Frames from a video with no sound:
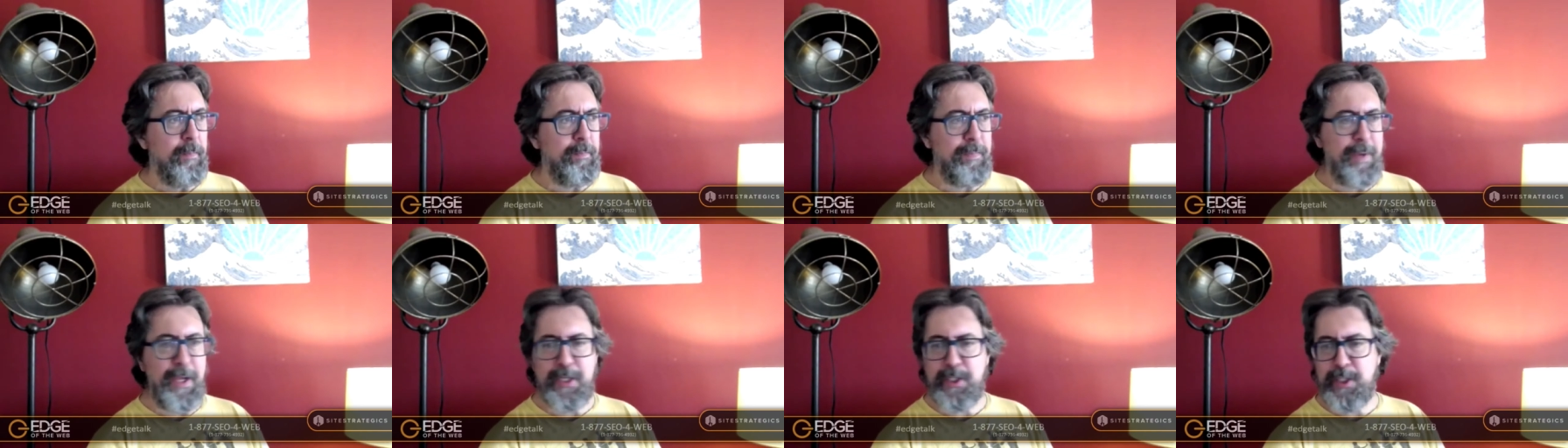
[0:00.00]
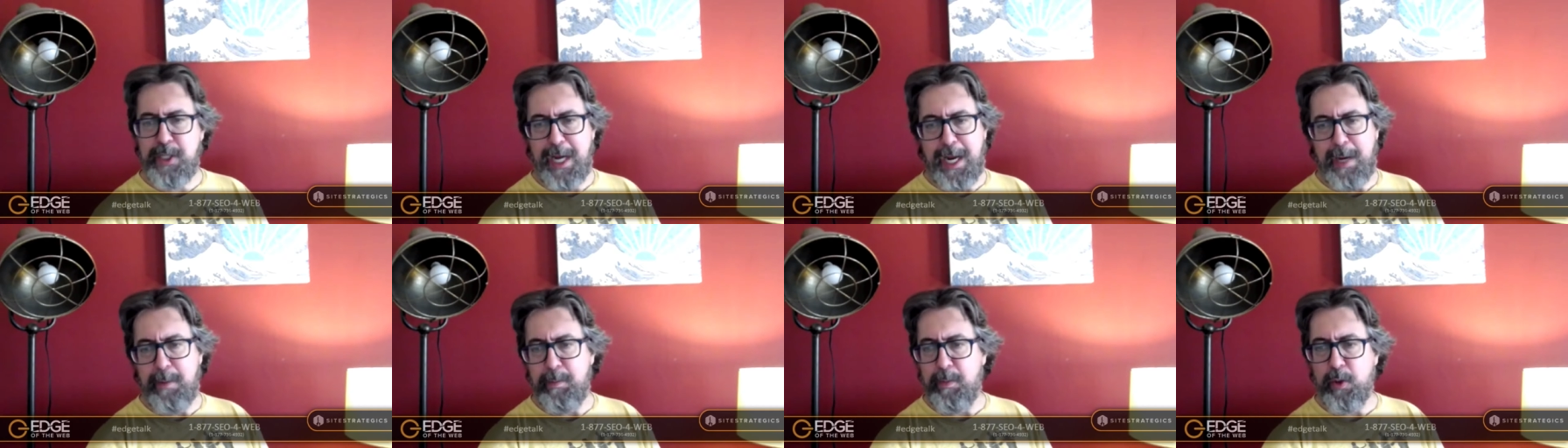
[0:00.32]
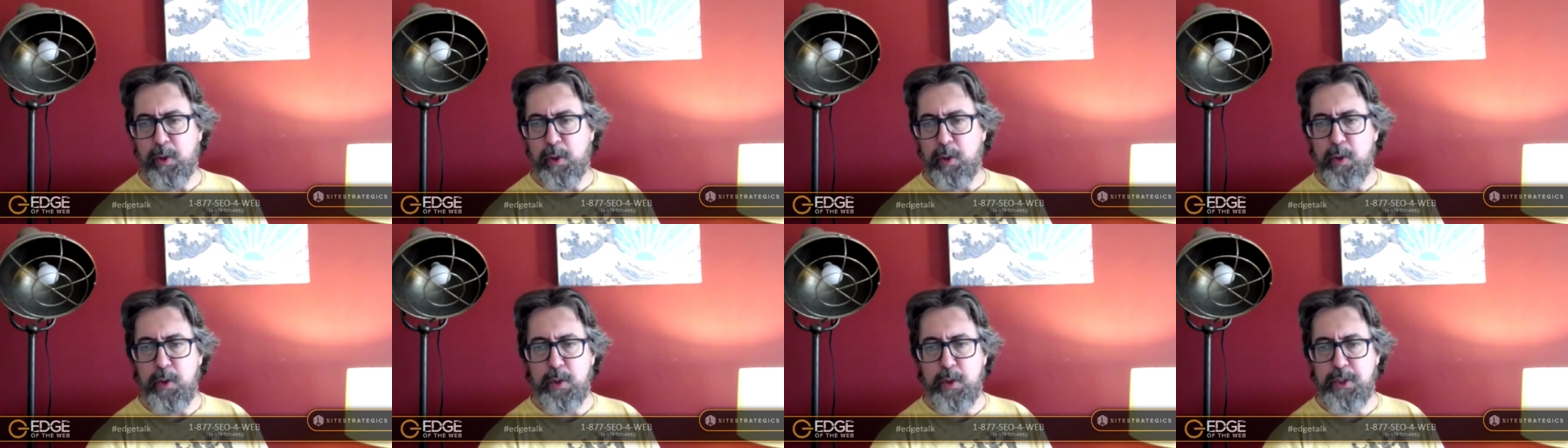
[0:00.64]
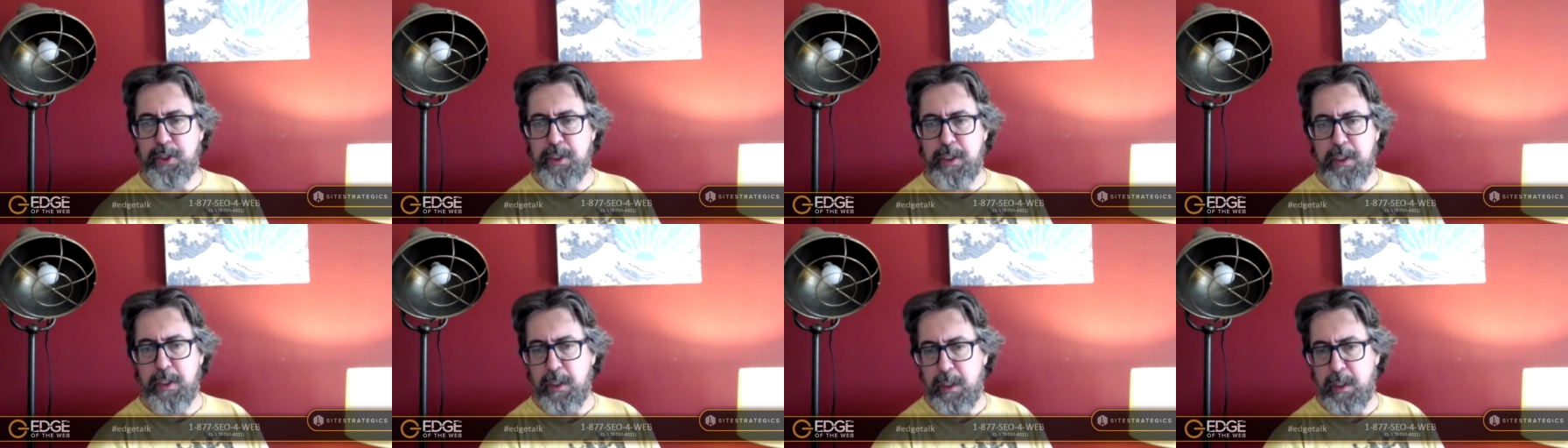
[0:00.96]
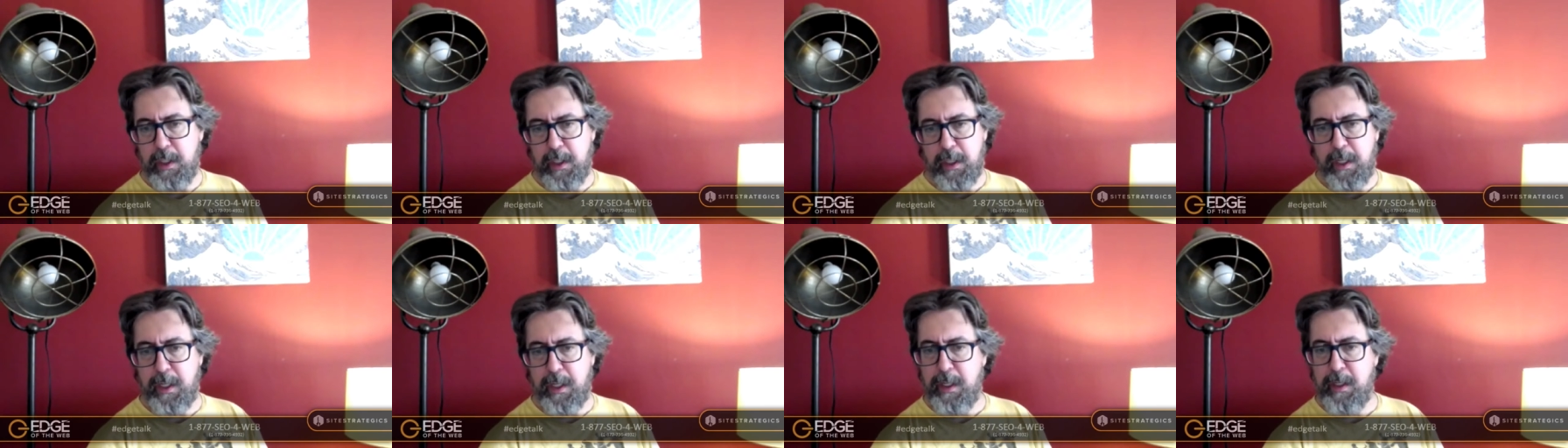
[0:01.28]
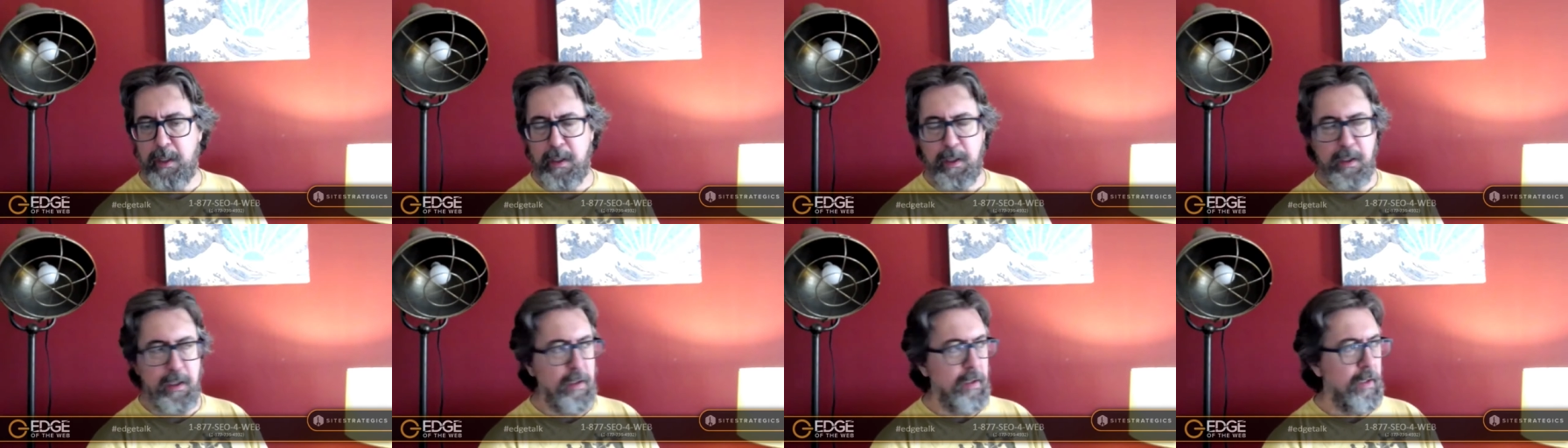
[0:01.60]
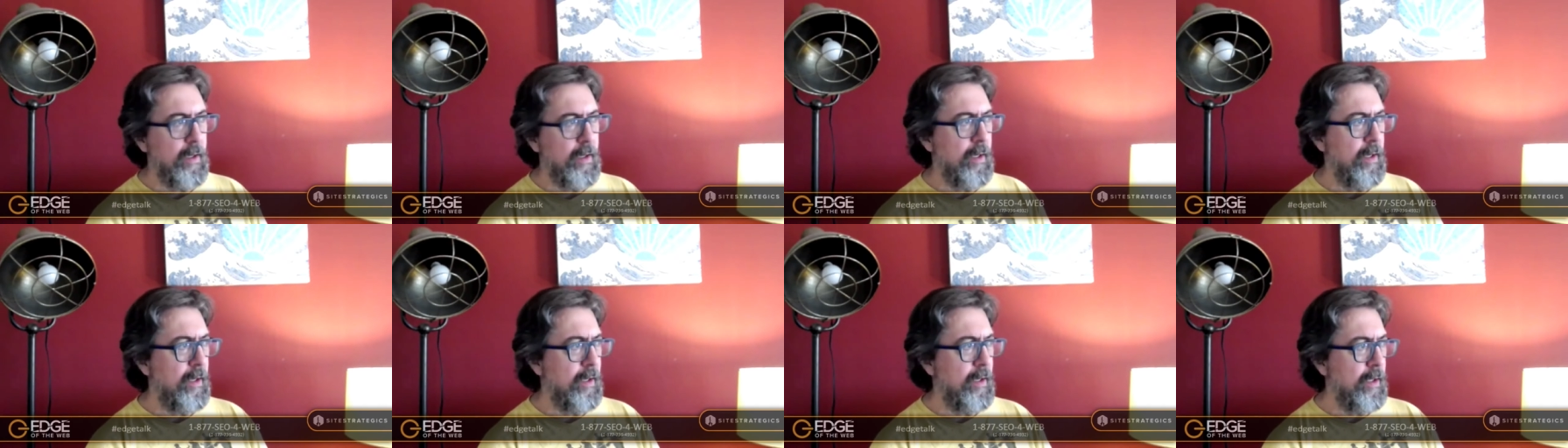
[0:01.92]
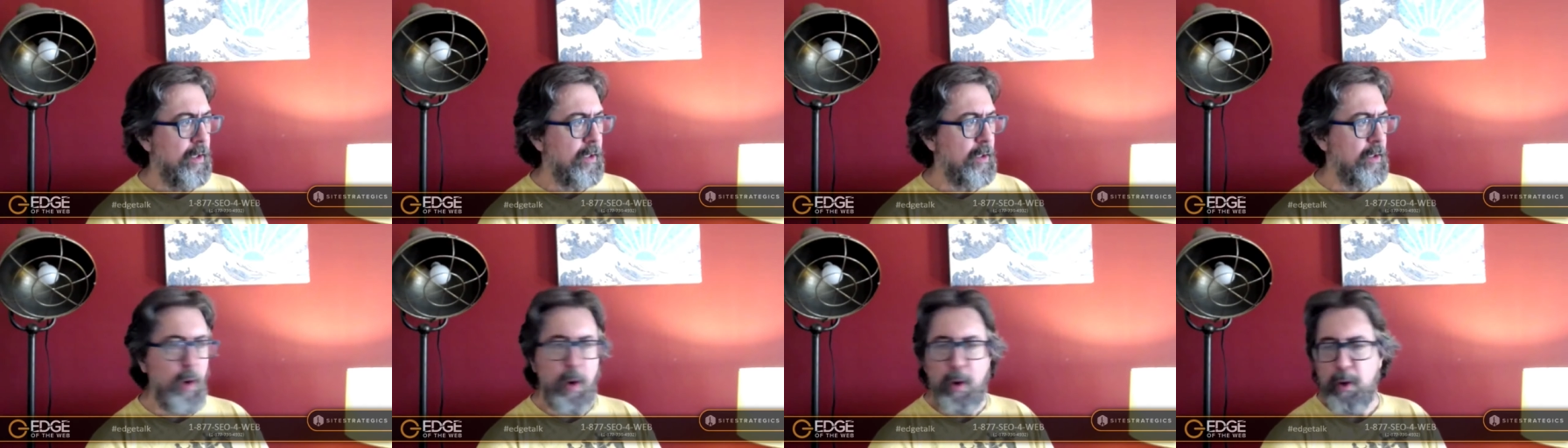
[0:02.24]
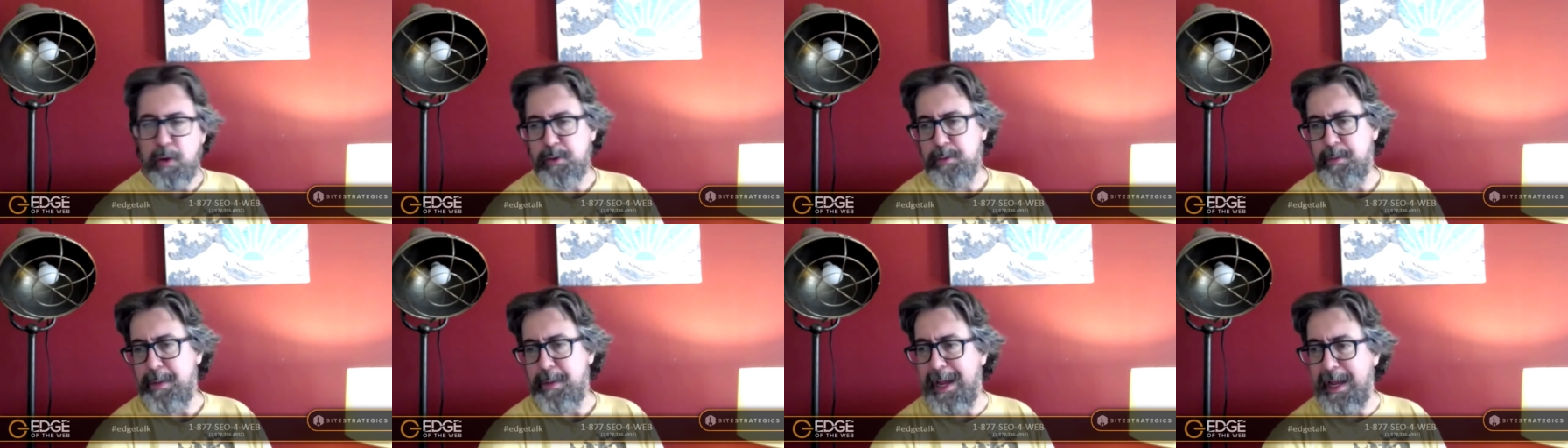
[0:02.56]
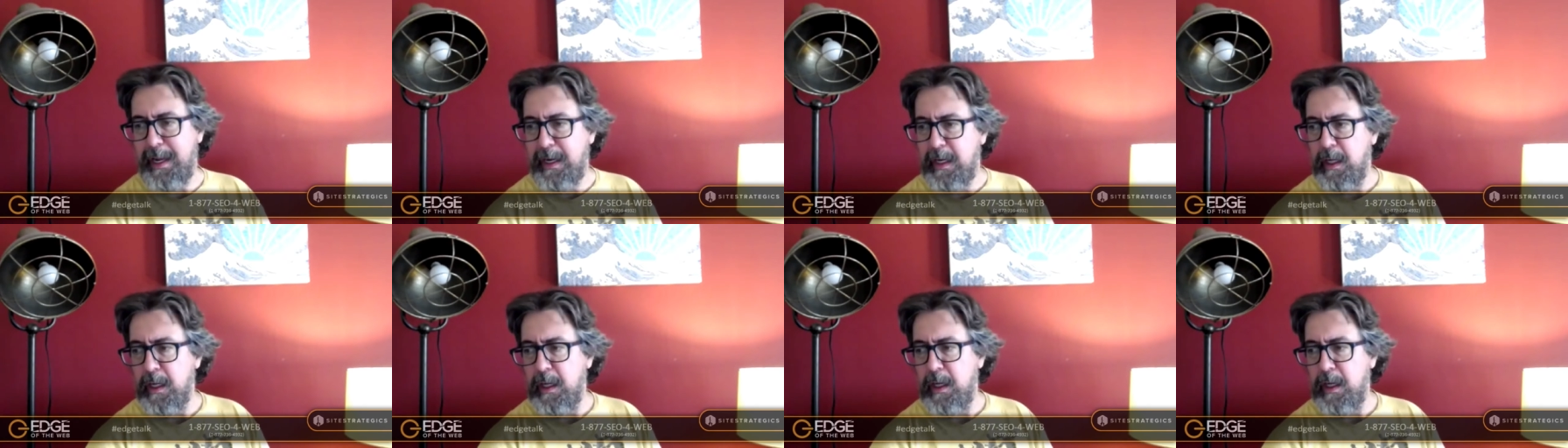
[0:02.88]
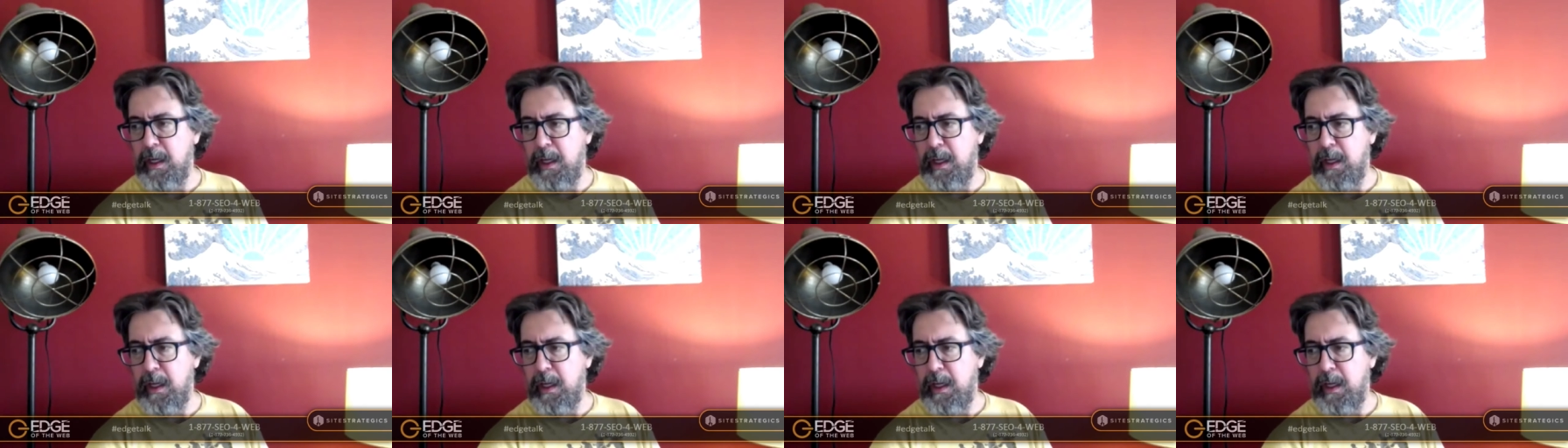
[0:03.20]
best hamburgers in Carlsbad,